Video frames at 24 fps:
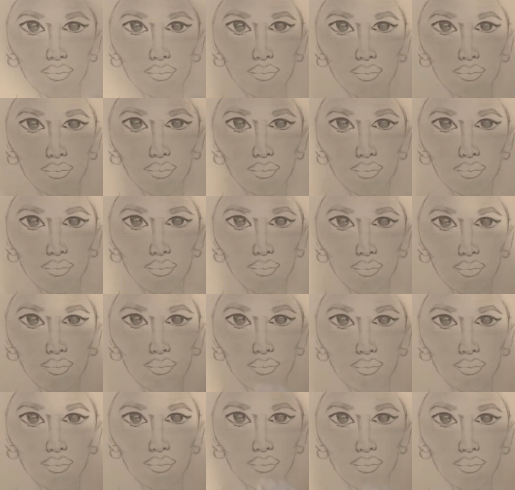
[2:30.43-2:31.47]
So
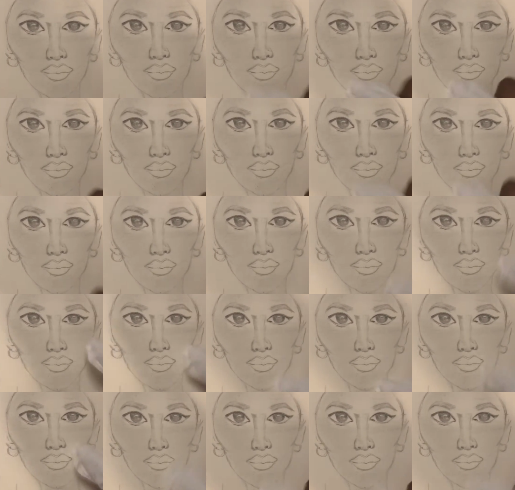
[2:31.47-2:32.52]
I'll have to work
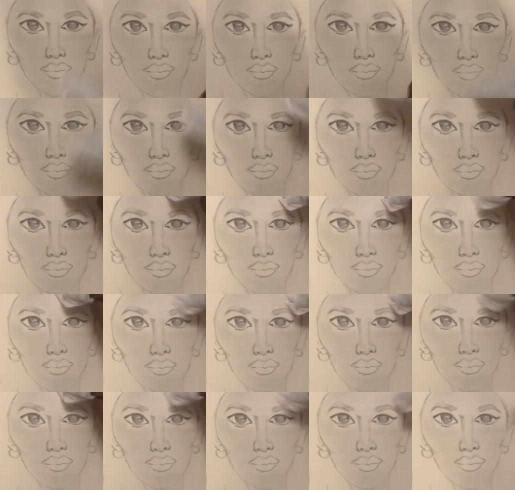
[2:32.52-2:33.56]
to lighten
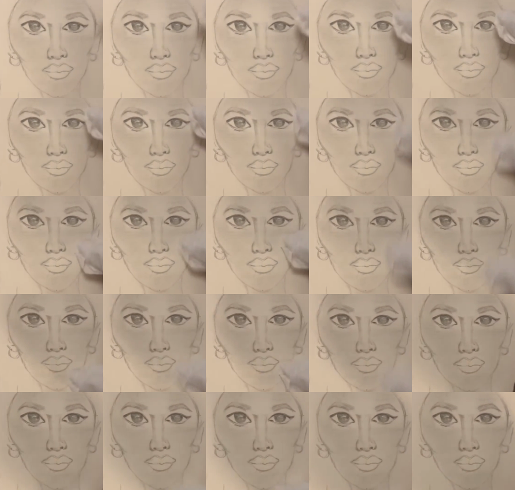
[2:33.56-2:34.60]

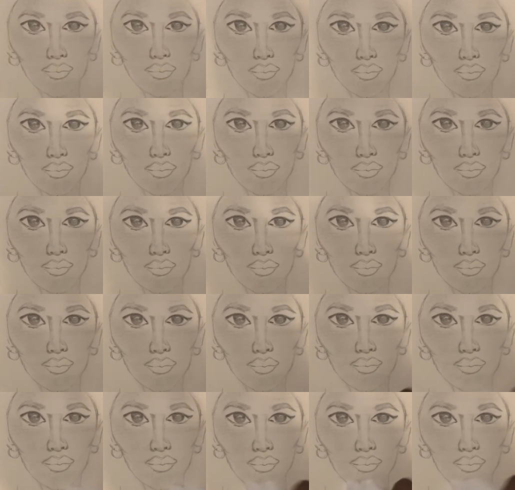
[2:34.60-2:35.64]
that up
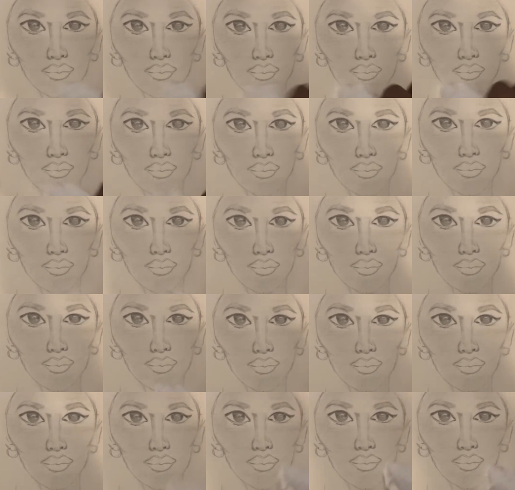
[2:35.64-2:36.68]
a bit.
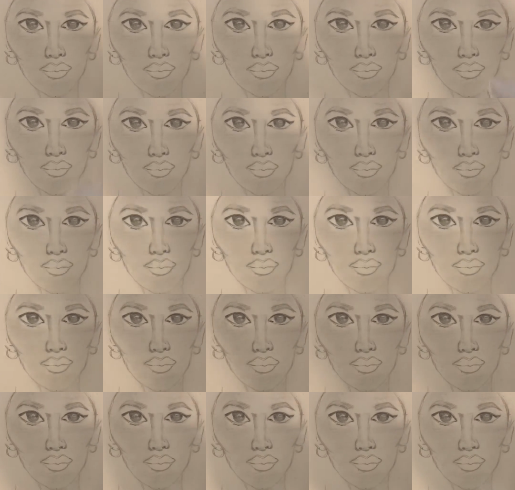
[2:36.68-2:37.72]
And
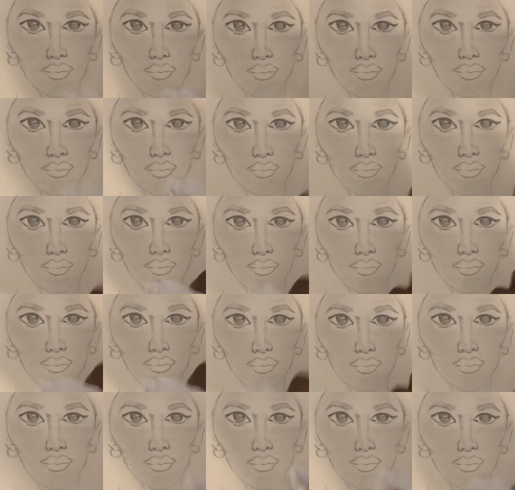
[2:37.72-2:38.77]
then the real fun
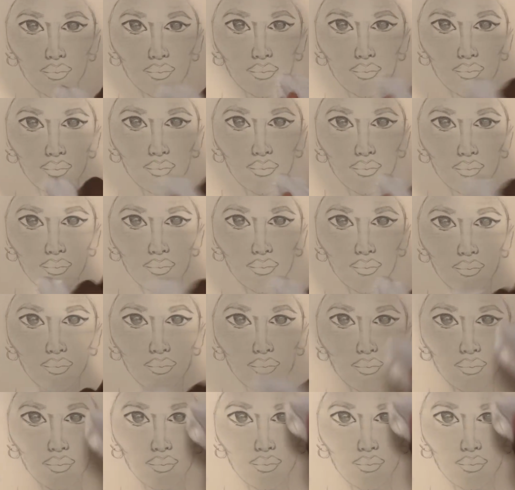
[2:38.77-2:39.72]
part is to get